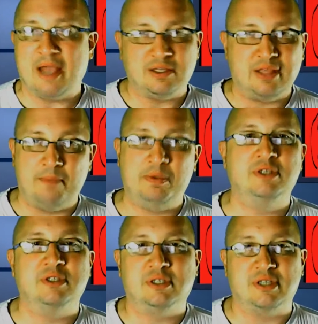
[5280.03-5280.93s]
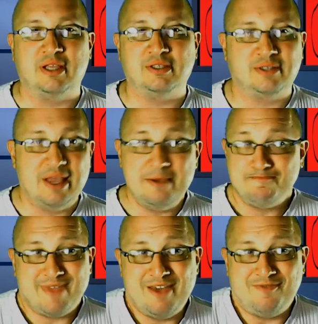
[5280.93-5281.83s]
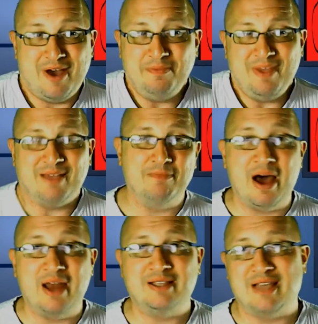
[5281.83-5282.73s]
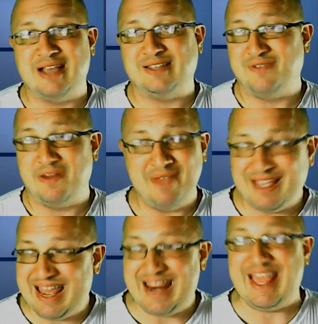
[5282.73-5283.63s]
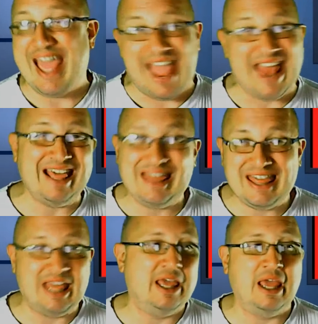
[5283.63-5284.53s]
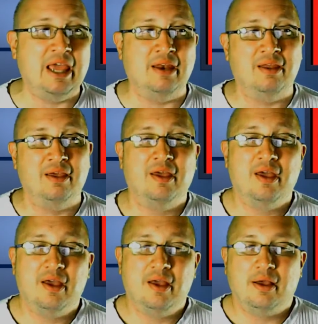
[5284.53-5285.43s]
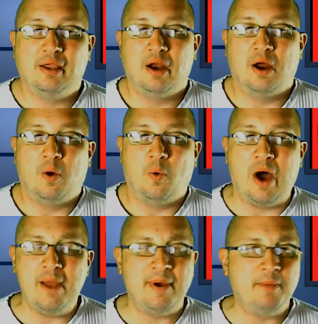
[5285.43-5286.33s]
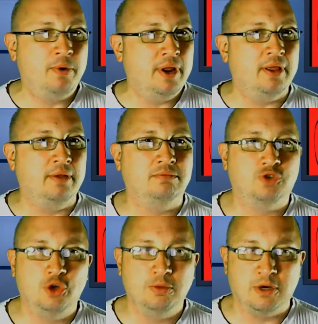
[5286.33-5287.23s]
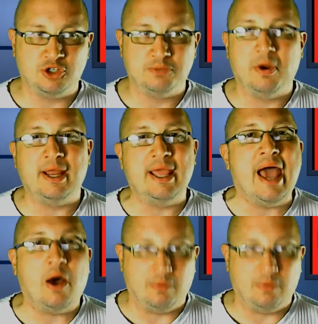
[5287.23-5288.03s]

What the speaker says: that business sense. If I'm not monetized, if I'm not getting anything in, why am I putting too much money out?